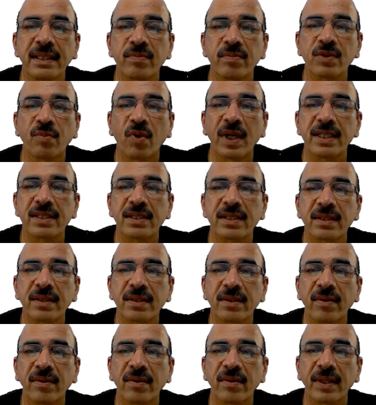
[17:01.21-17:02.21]

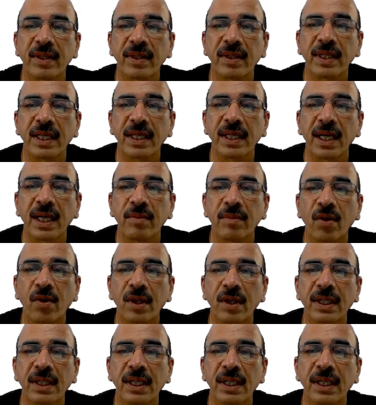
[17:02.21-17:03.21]
smallest, okay, among all
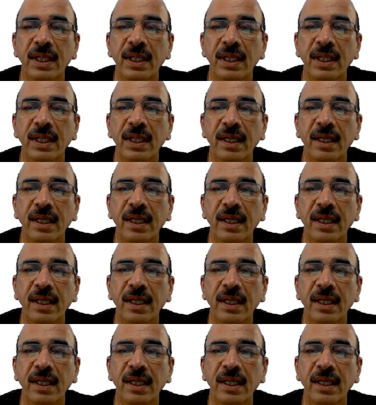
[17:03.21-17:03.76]
the colors of